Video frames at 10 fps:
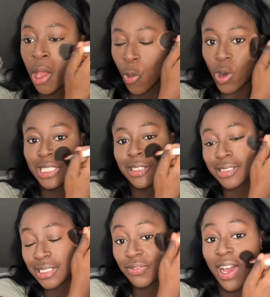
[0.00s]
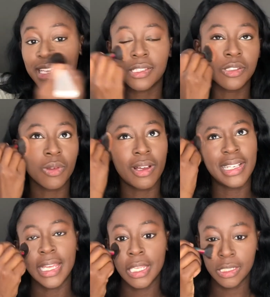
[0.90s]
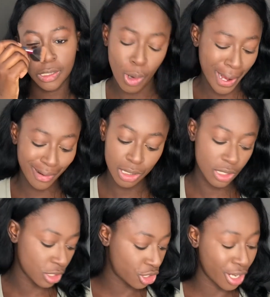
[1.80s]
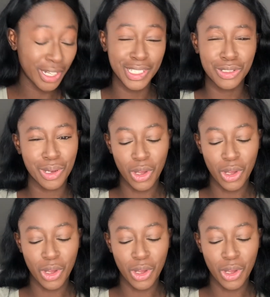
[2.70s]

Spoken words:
What I would advise as well is try not to turn it into a